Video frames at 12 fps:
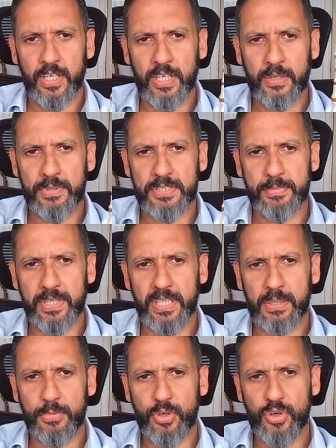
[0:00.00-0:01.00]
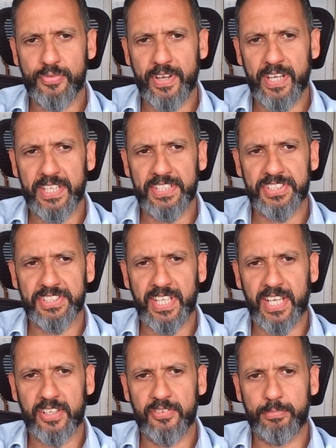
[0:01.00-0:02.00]
It's made up of a
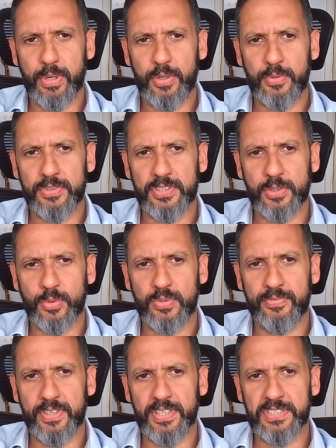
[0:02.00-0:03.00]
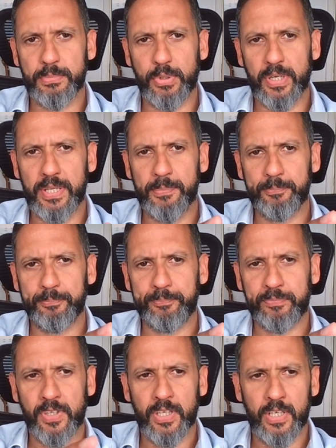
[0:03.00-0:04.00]
stack of bones called vertebrae.
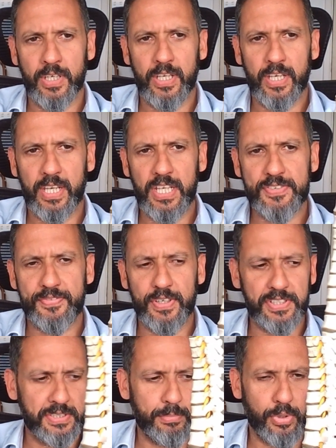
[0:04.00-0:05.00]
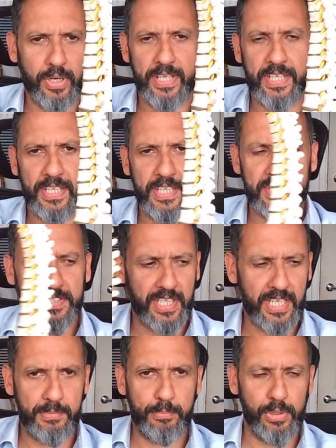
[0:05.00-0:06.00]
Each vertebrae is
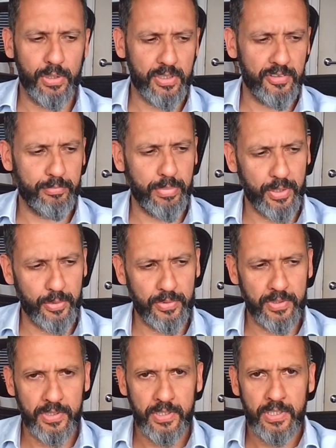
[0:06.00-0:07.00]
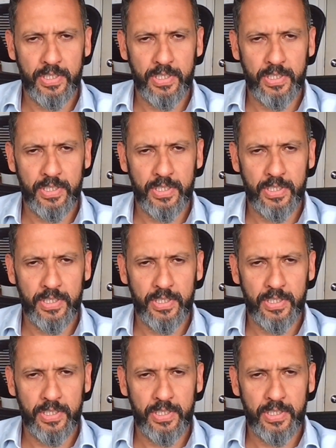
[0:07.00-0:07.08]
a block of bone.